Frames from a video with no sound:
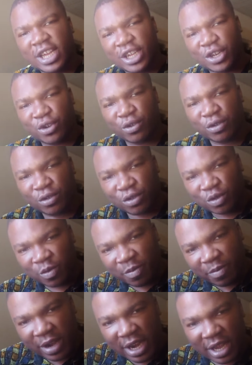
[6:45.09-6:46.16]
you know, to
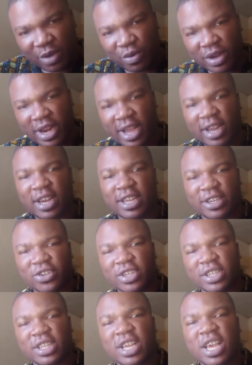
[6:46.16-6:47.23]
play with her
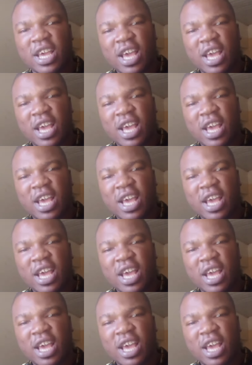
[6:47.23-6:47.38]
clitoris